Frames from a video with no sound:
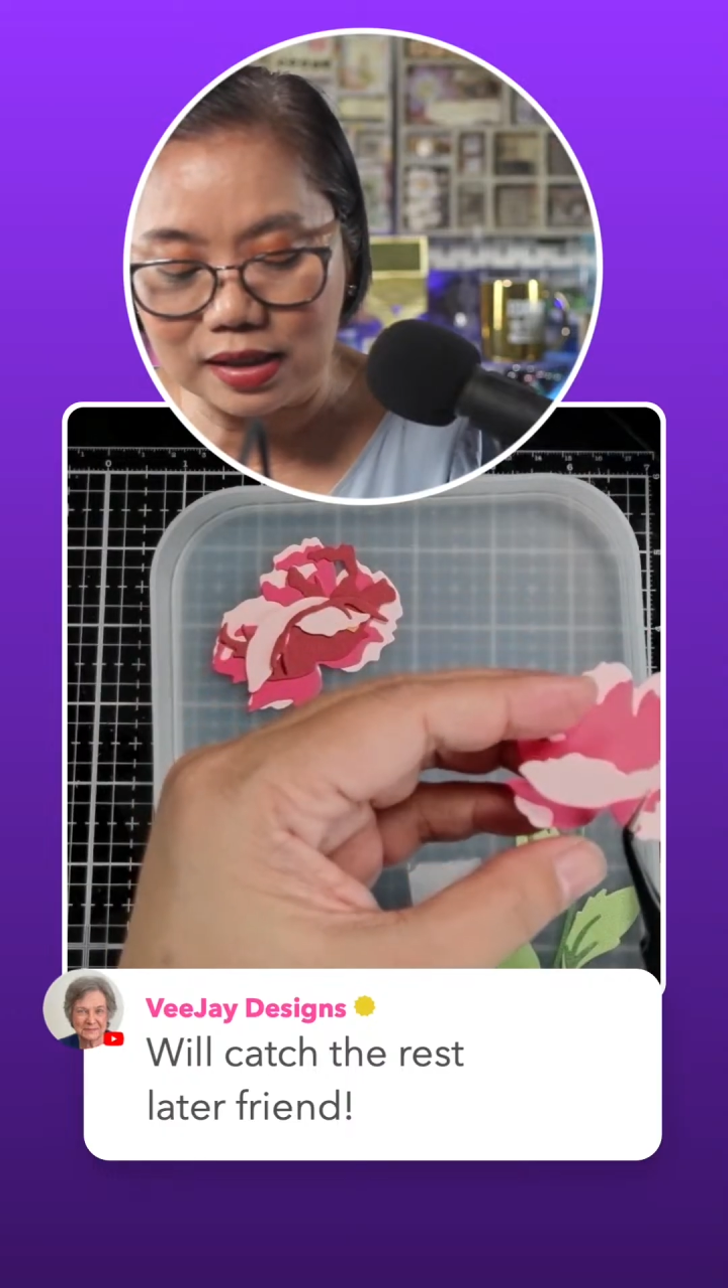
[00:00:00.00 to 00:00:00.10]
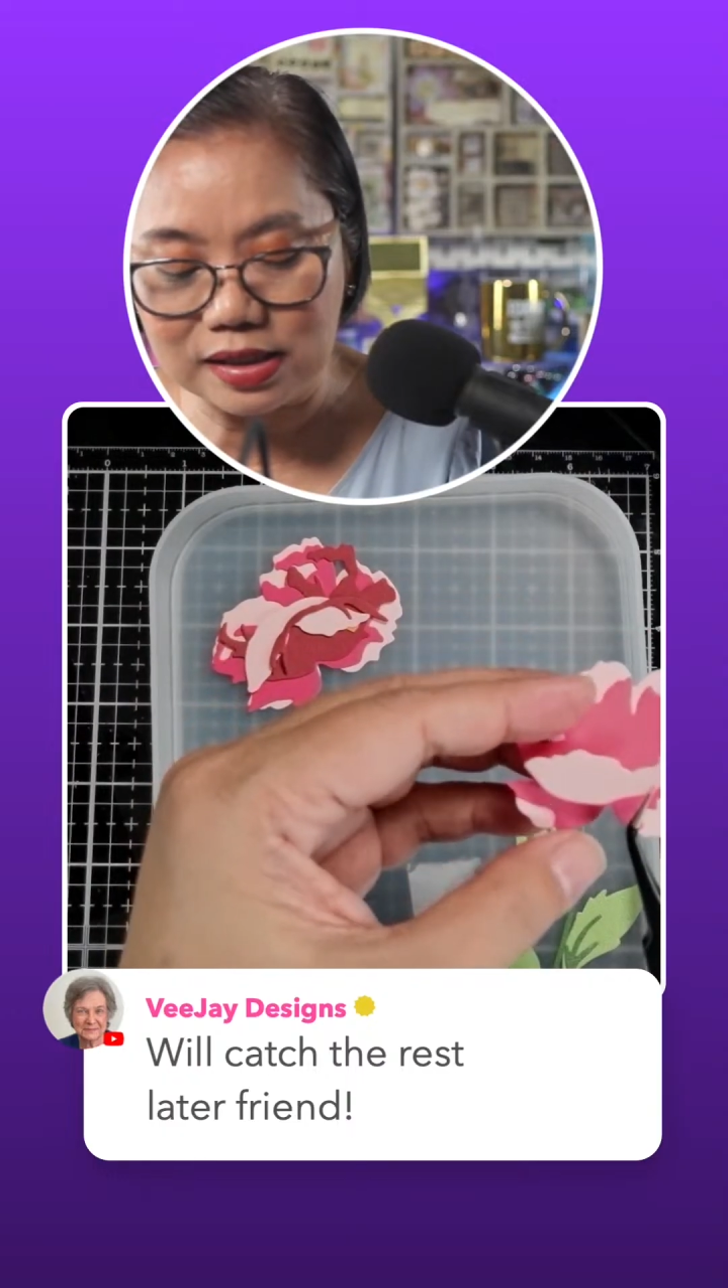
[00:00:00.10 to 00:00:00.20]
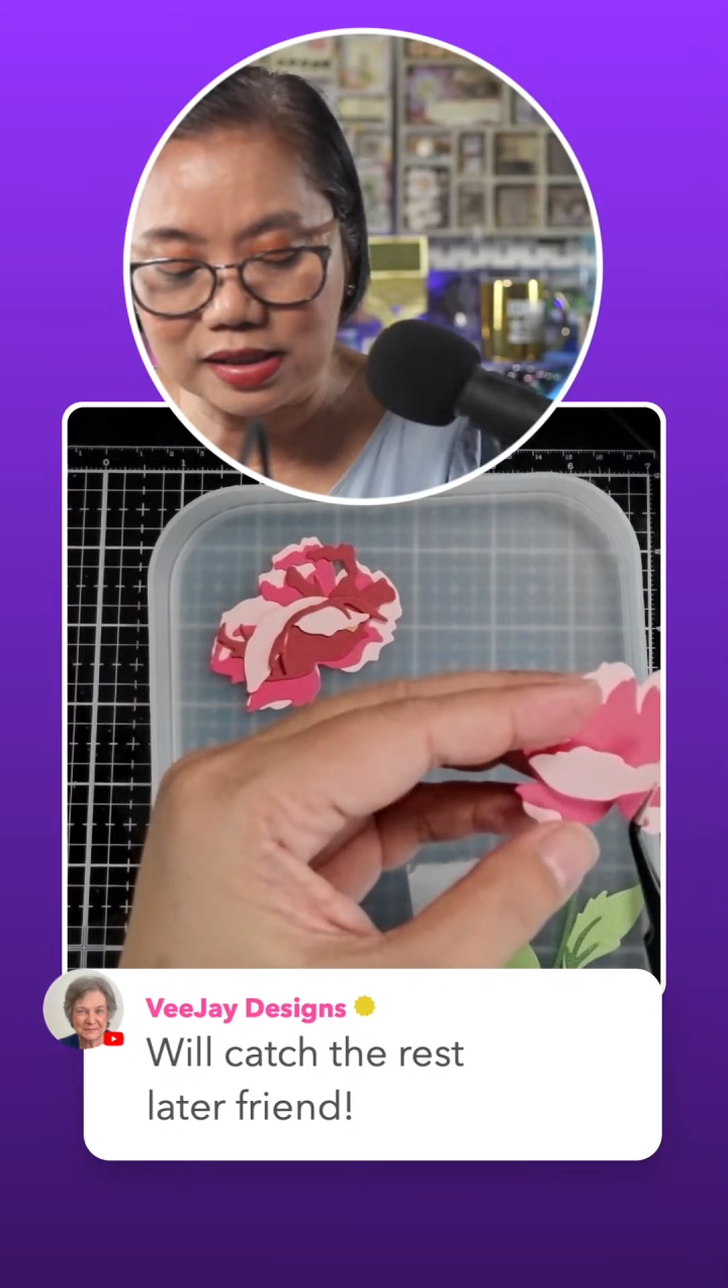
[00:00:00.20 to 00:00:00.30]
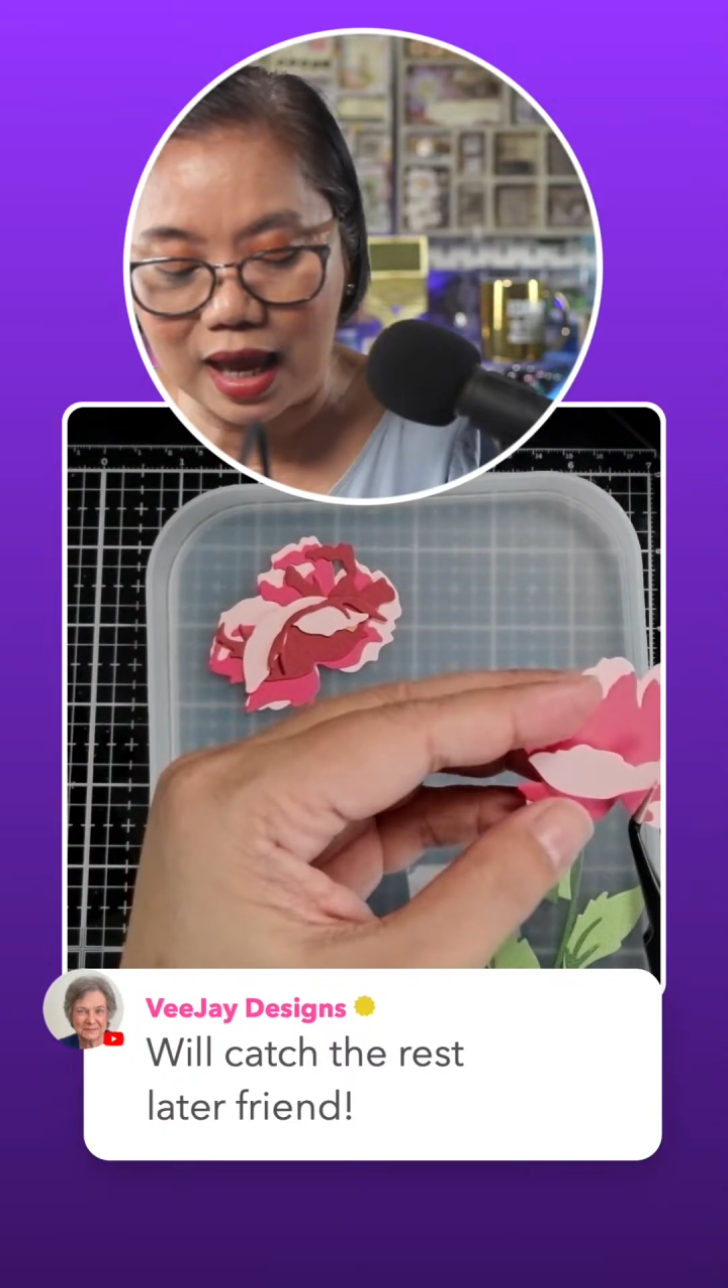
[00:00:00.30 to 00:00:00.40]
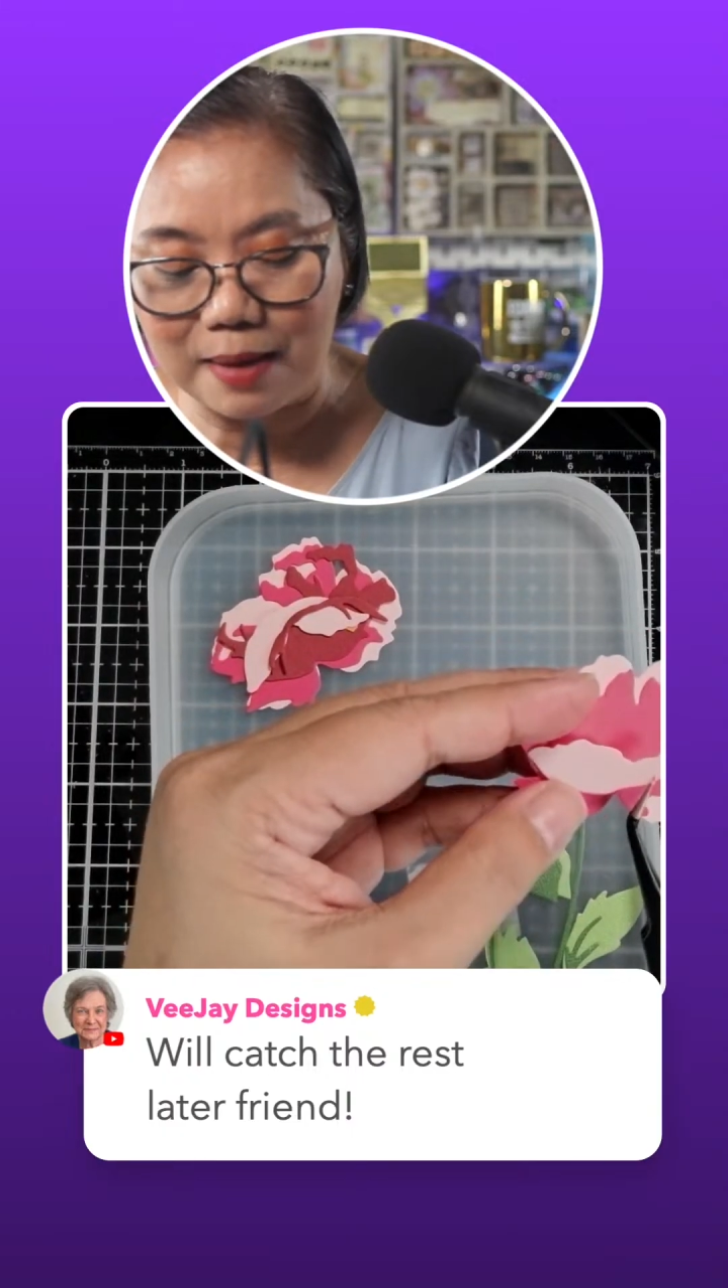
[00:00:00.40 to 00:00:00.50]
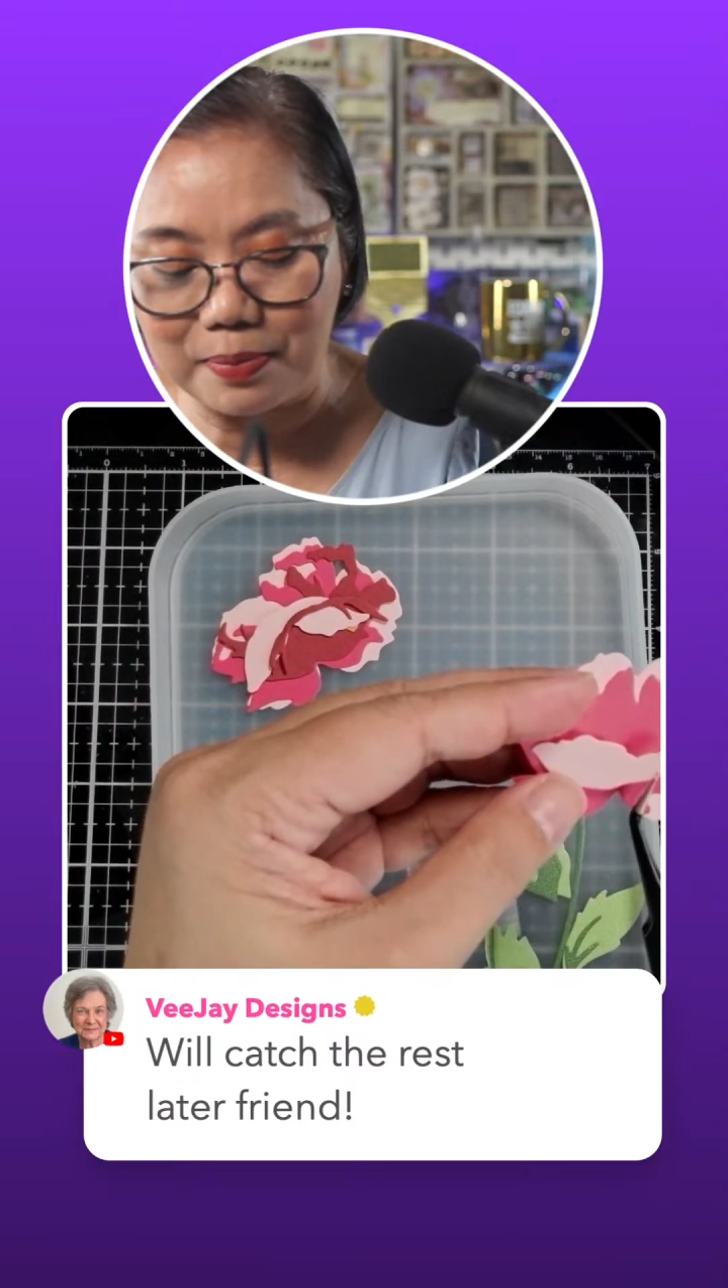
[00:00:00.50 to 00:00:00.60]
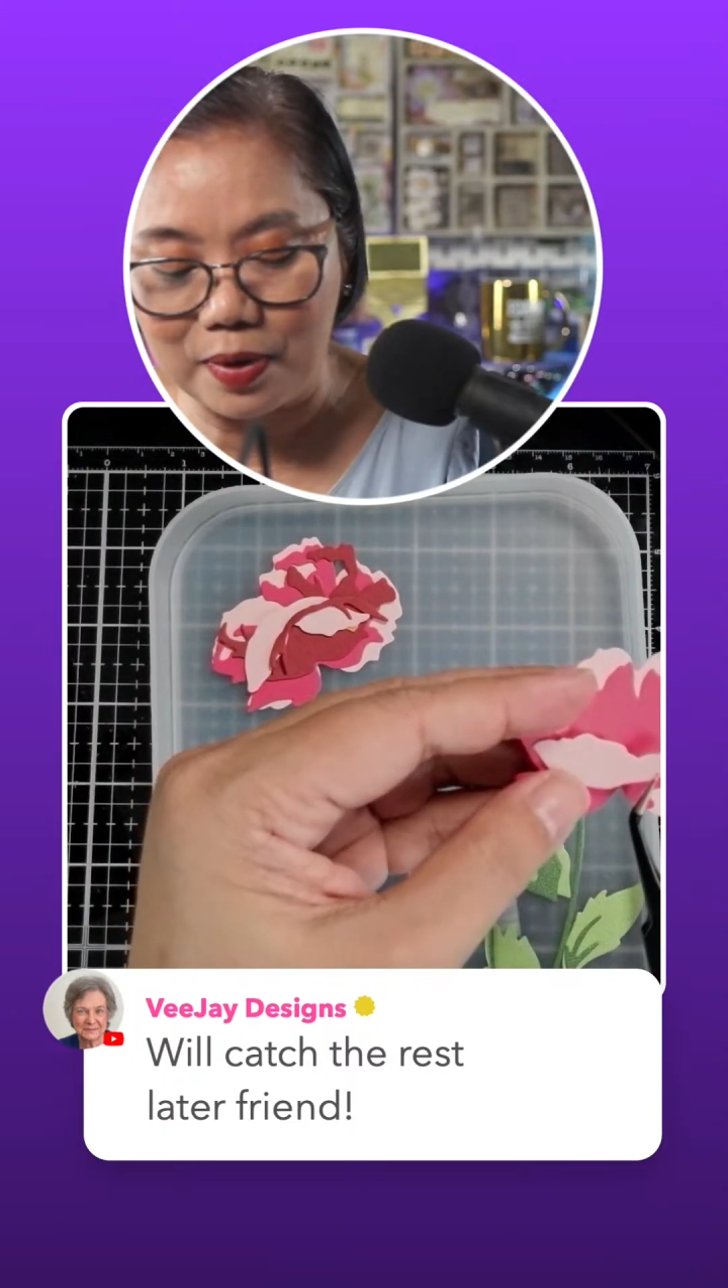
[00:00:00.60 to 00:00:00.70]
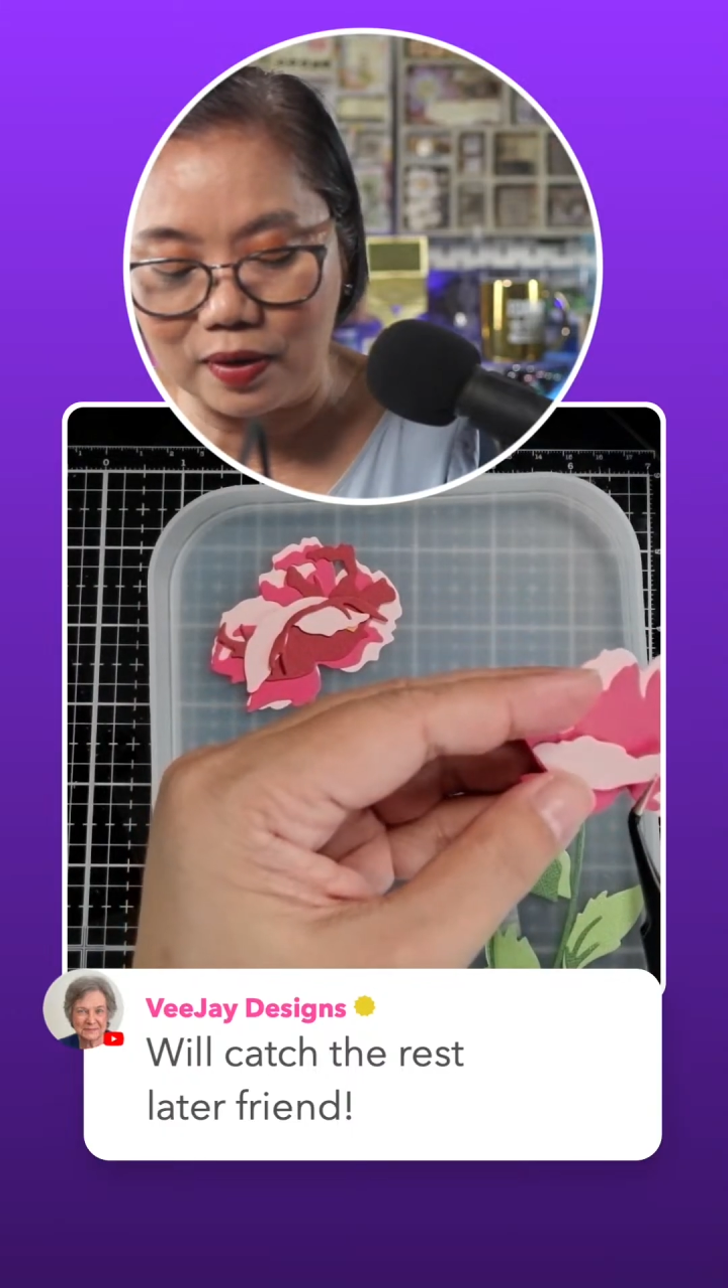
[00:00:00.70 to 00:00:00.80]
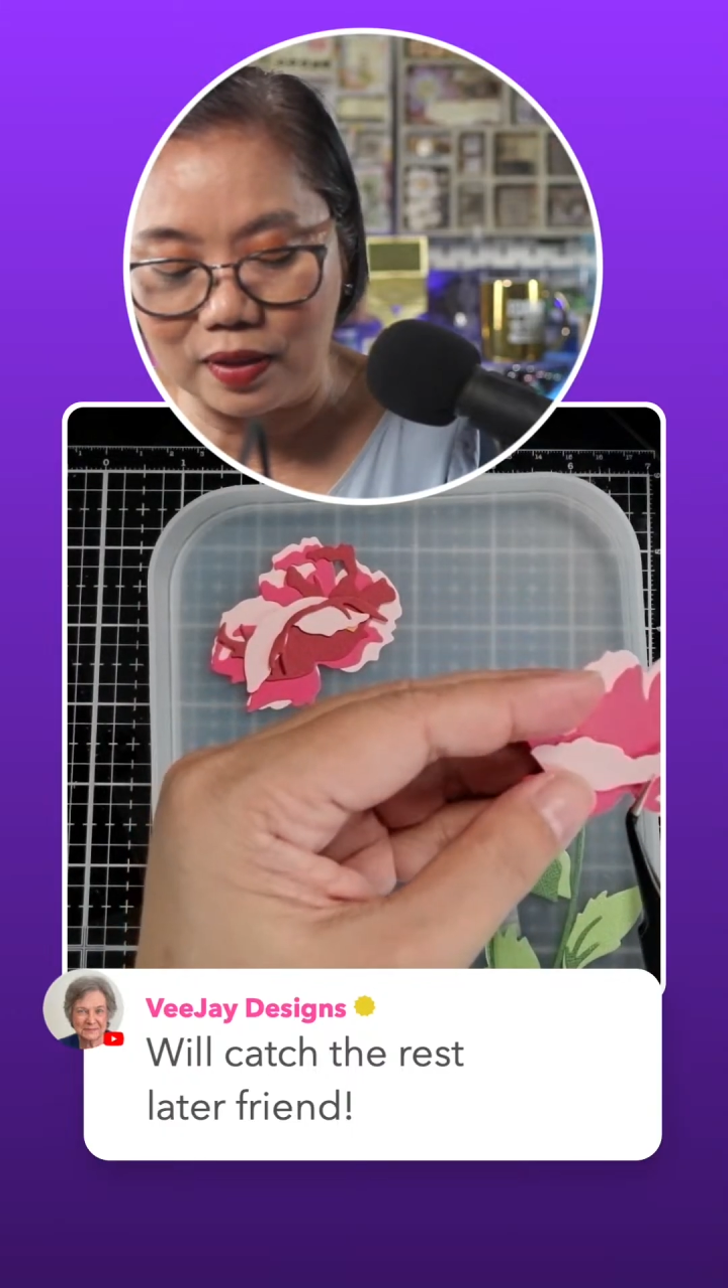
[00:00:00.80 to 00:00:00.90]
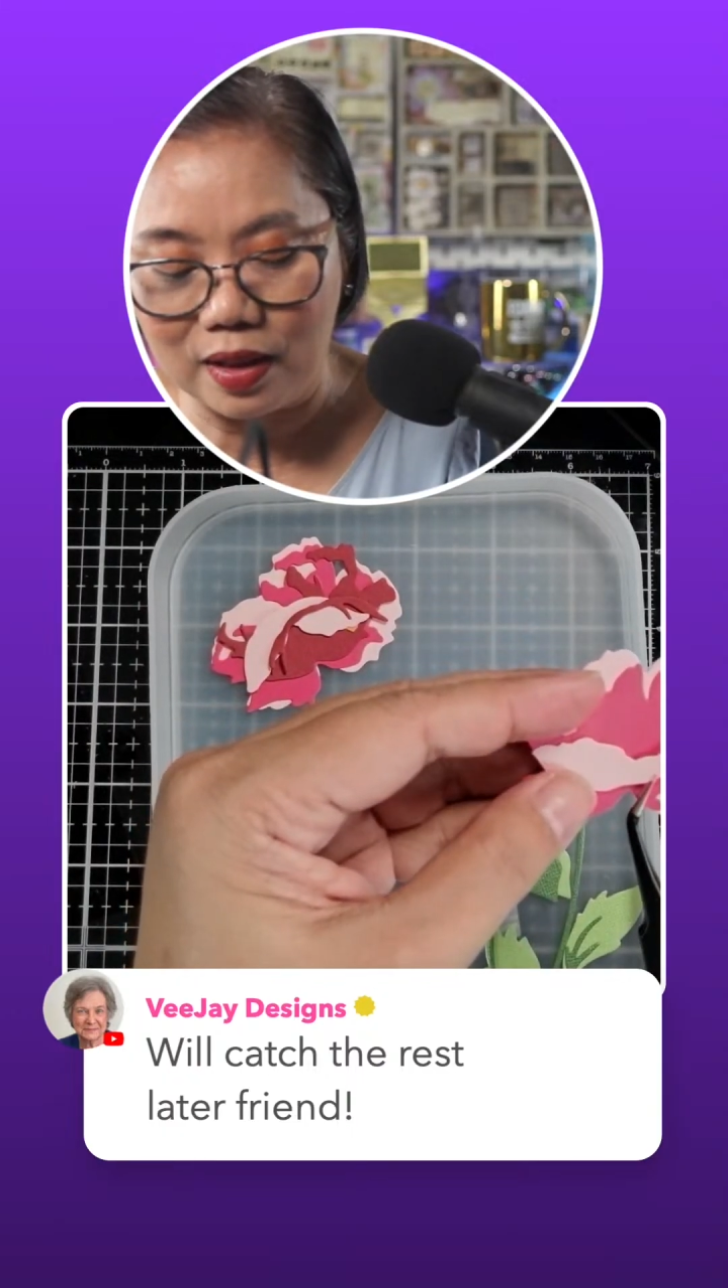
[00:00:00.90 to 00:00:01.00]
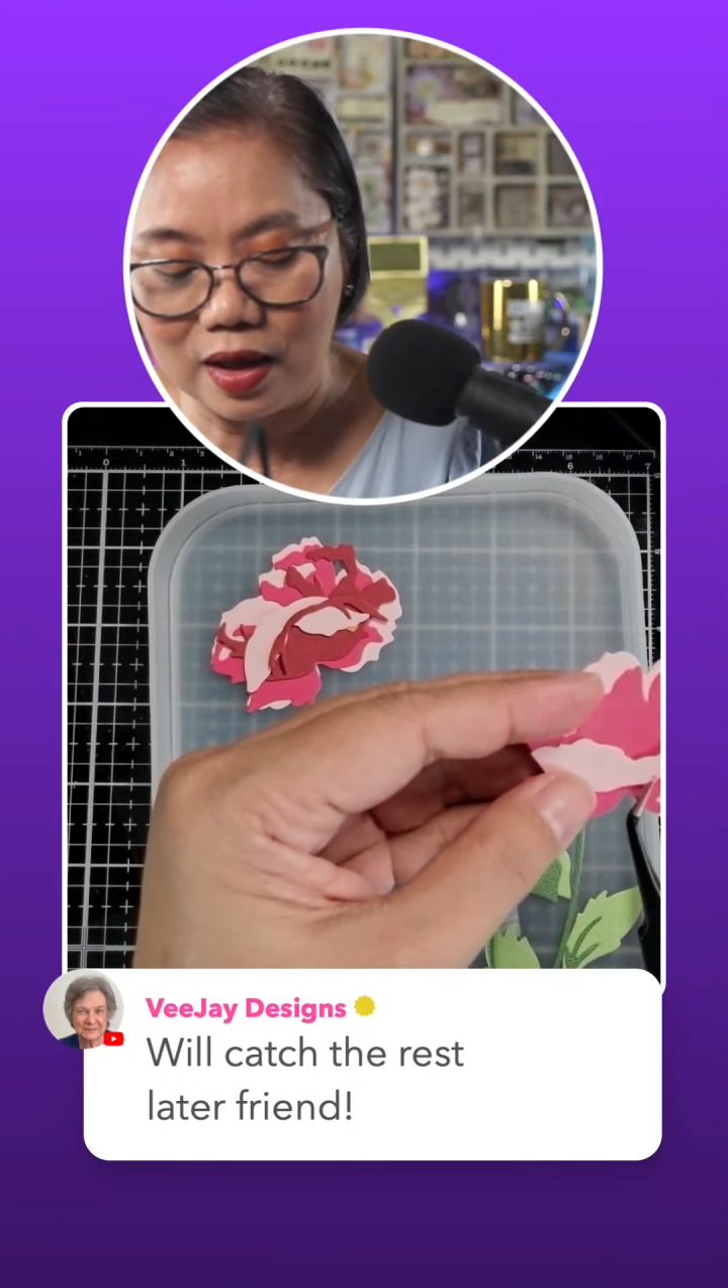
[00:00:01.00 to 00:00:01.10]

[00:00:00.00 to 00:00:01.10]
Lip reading: sample,